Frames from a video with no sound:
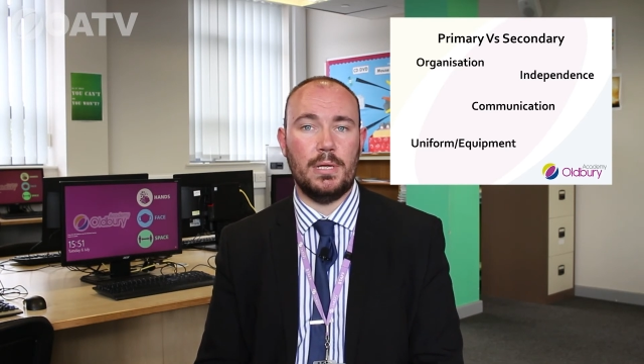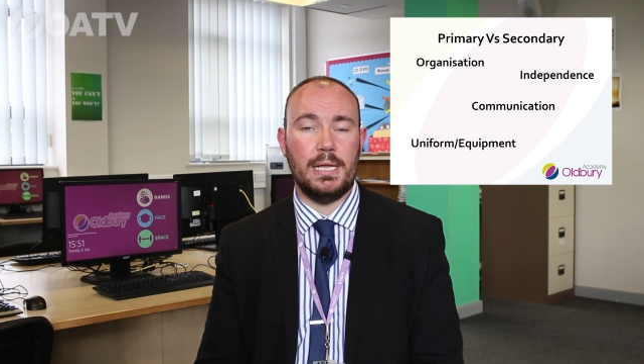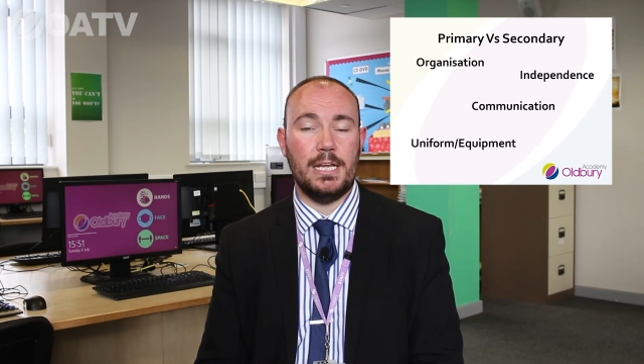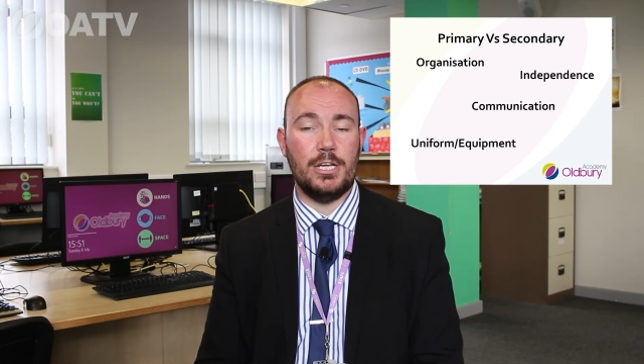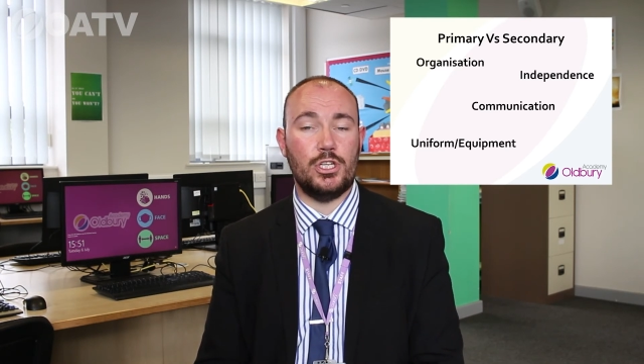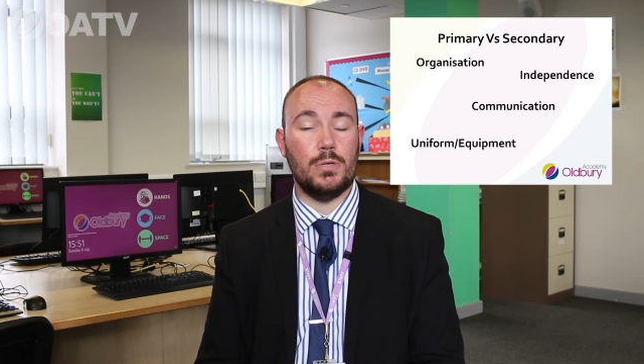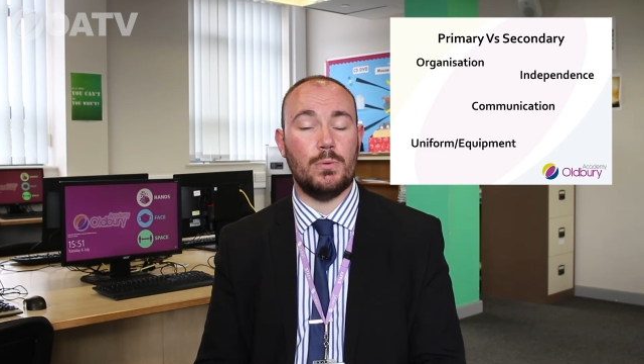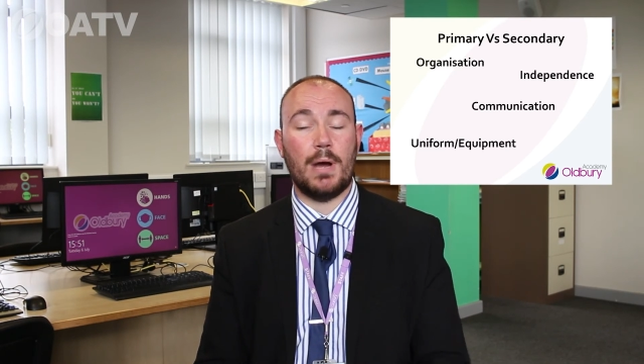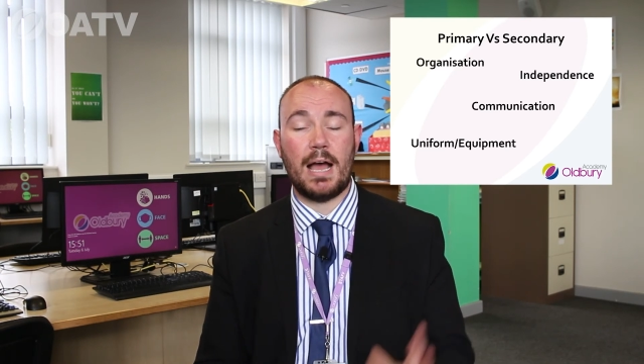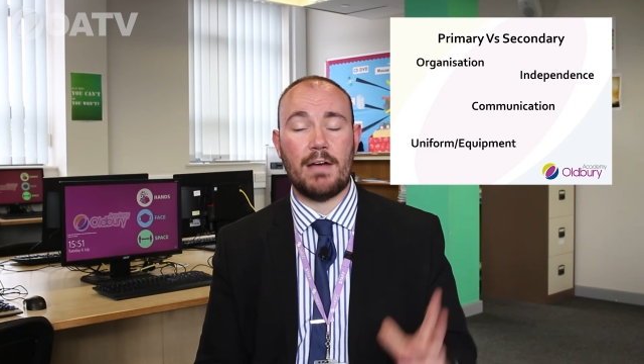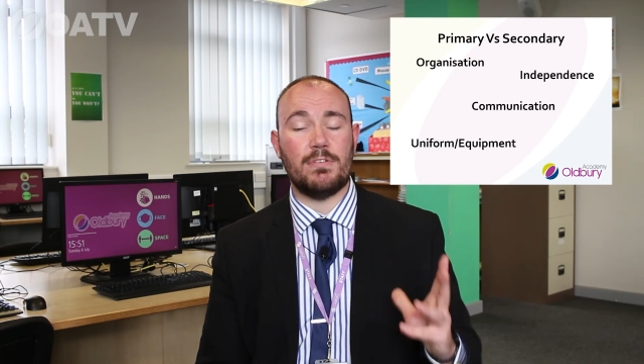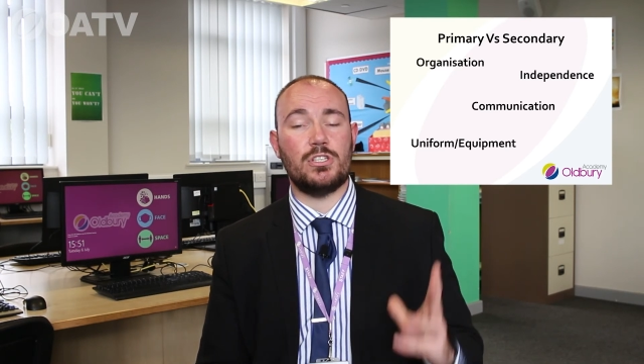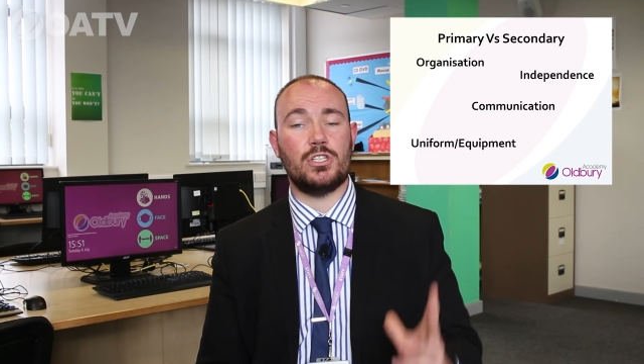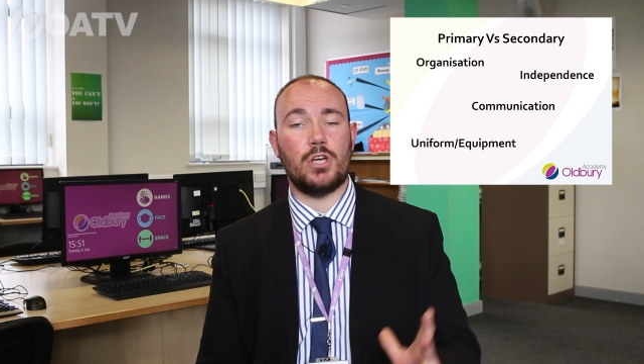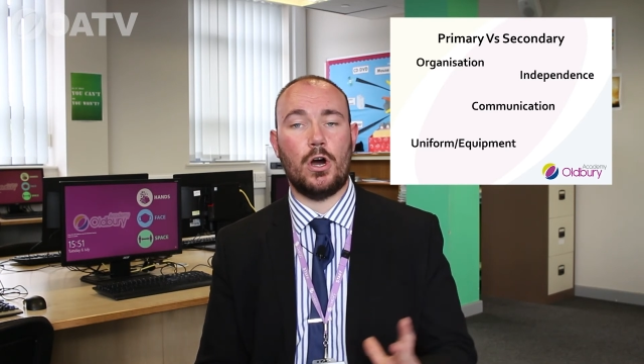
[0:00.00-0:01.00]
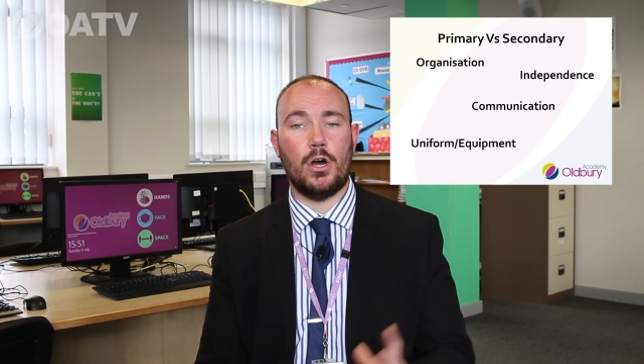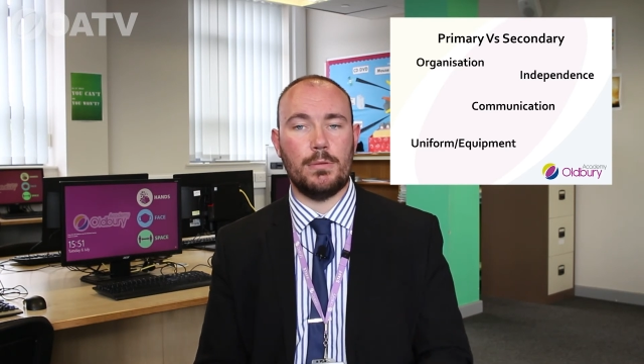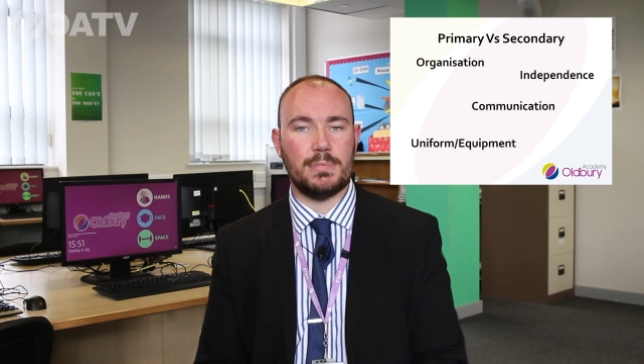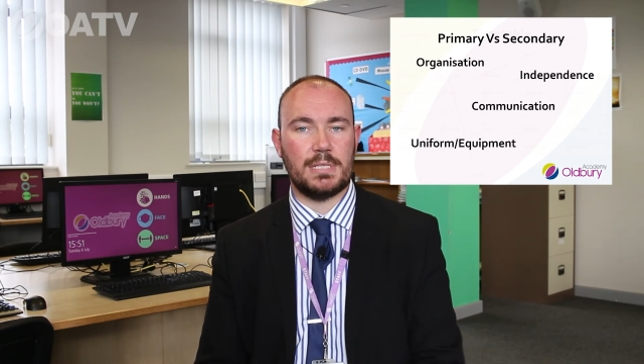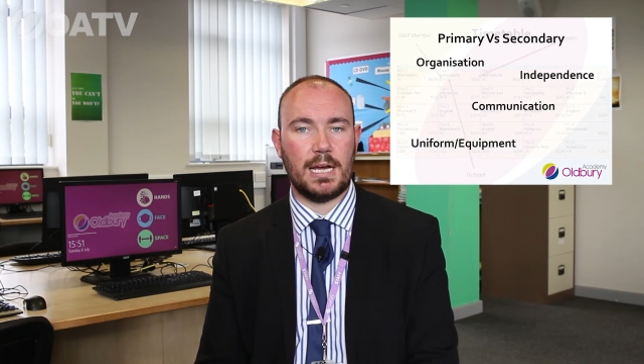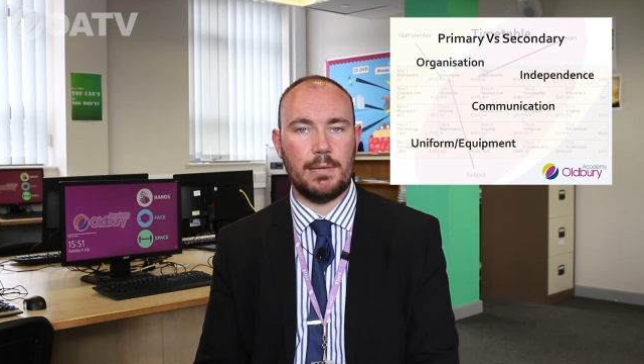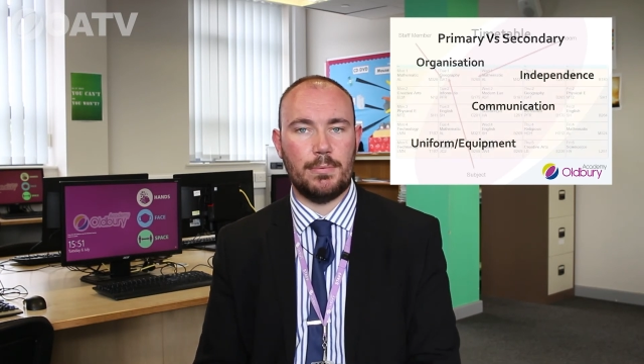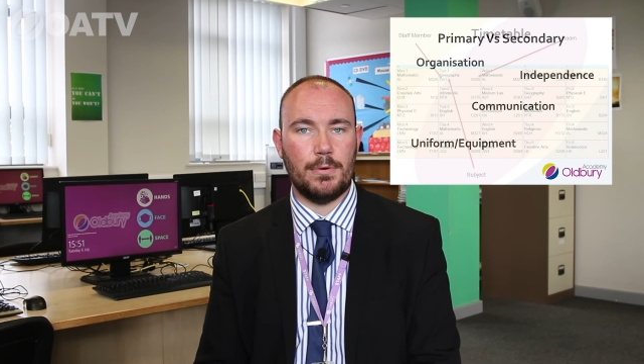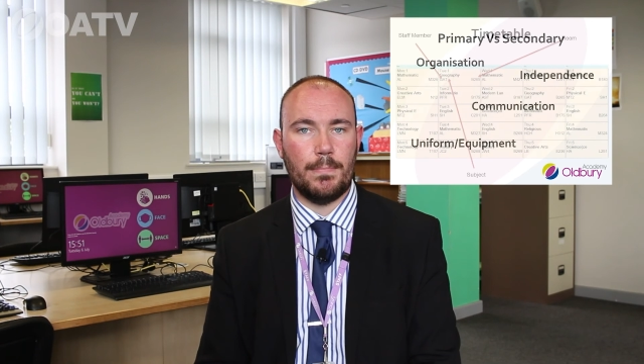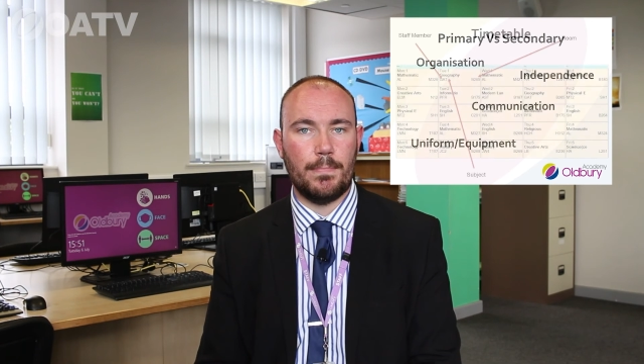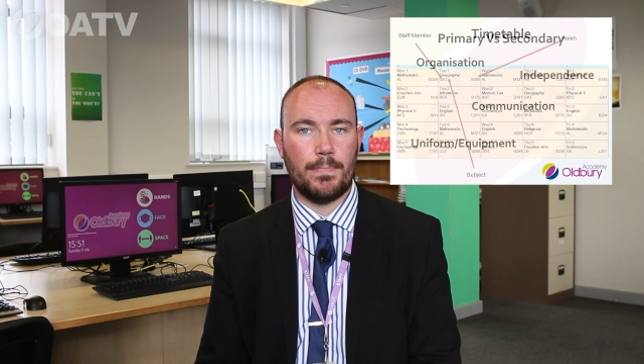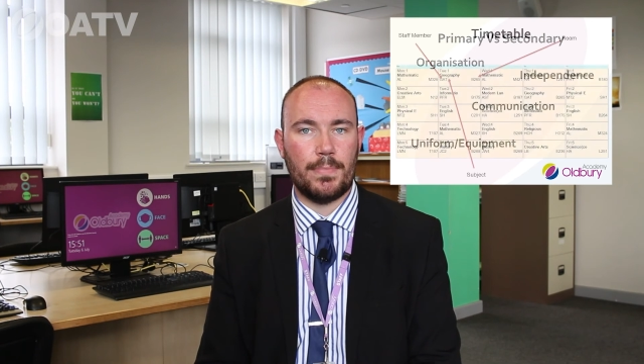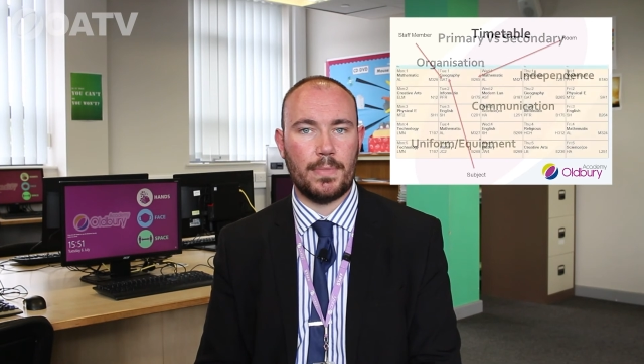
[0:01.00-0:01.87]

is you will have a timetable.